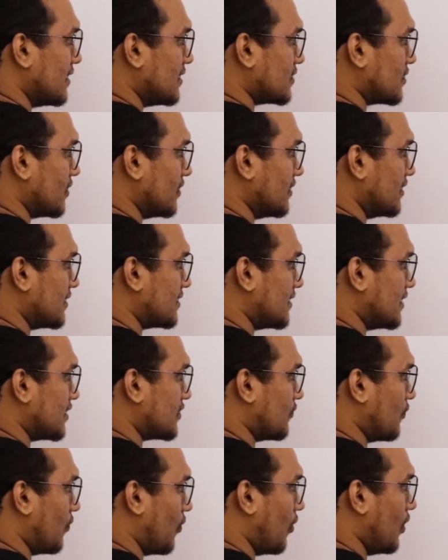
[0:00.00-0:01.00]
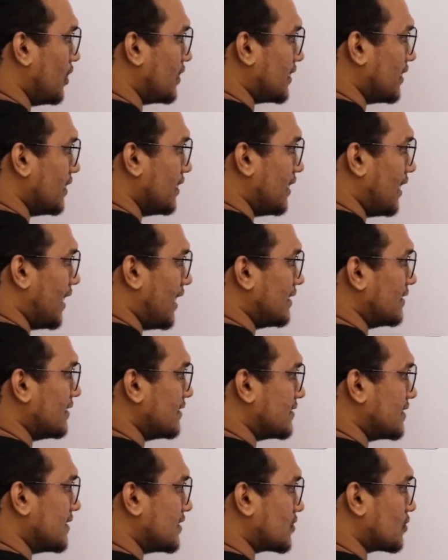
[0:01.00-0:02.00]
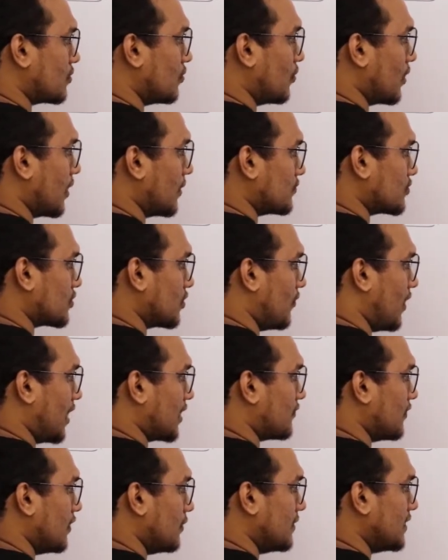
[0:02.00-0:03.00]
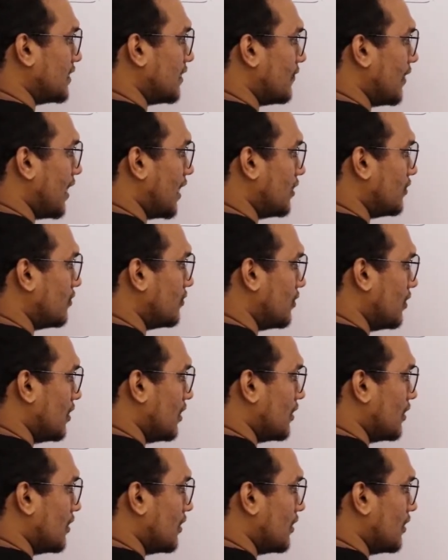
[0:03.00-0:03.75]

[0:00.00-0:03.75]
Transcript: so this is volt and this is coulomb. So what will be the value?